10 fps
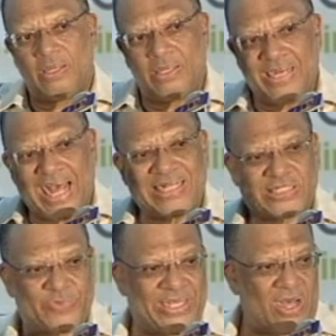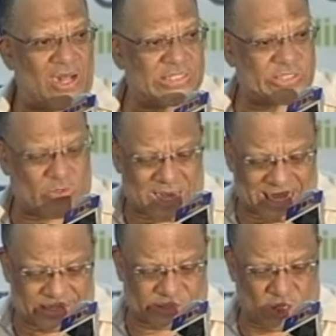last week also
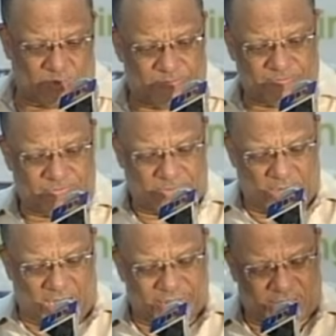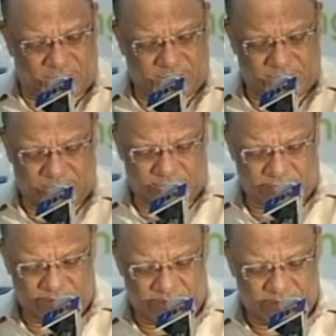had some other
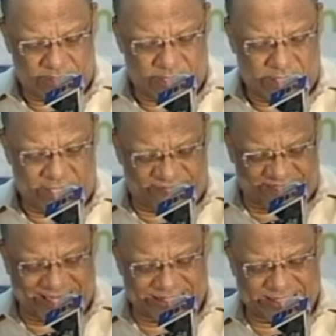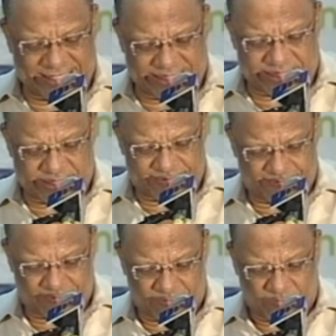events in it.
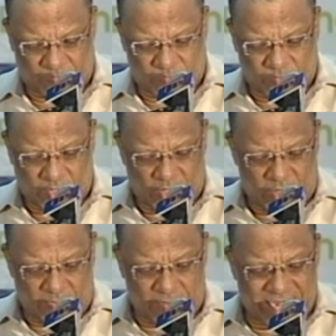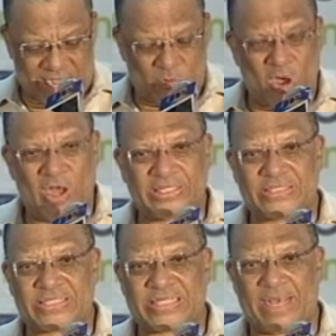But I want
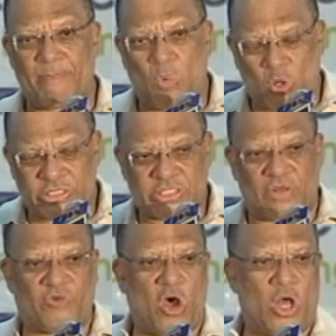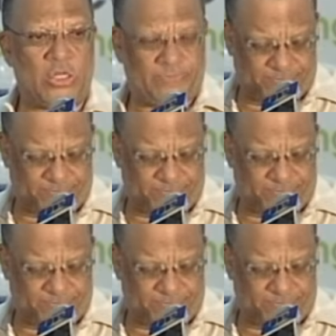to say most of all